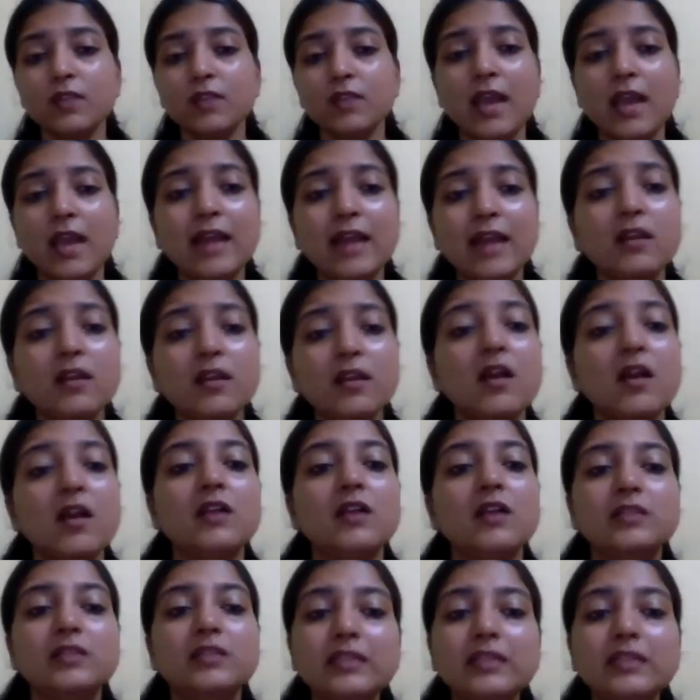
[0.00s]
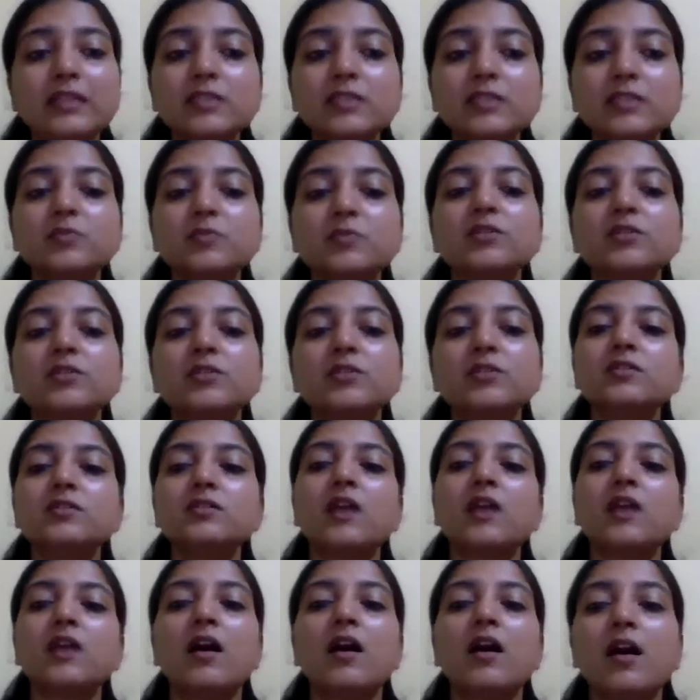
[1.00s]
And these persons
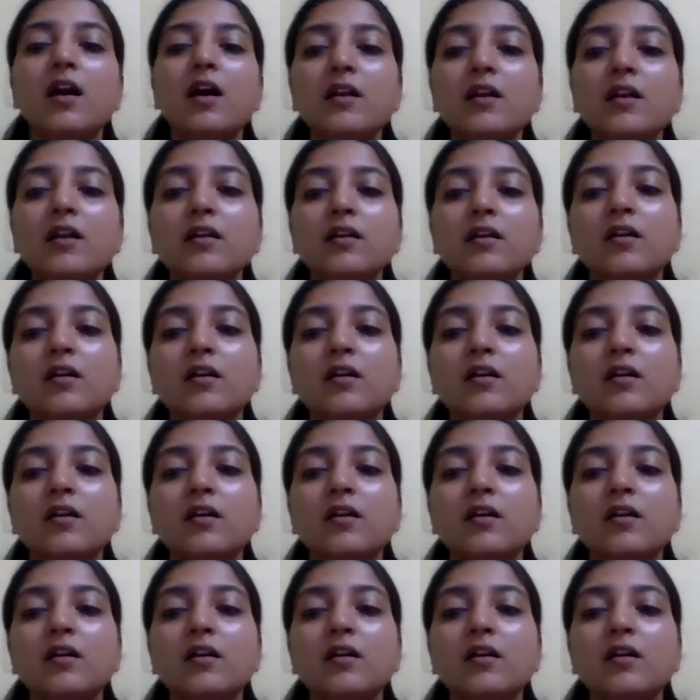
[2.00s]
are